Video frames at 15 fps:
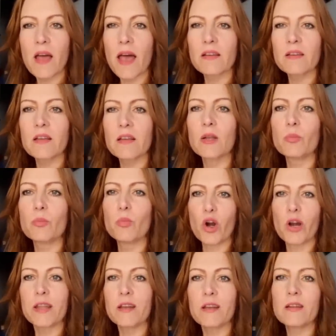acting in
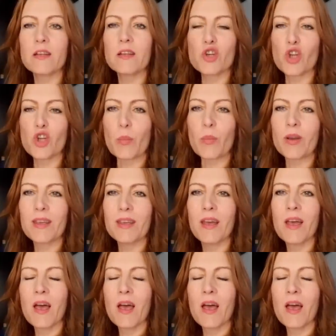Berlin in Germany,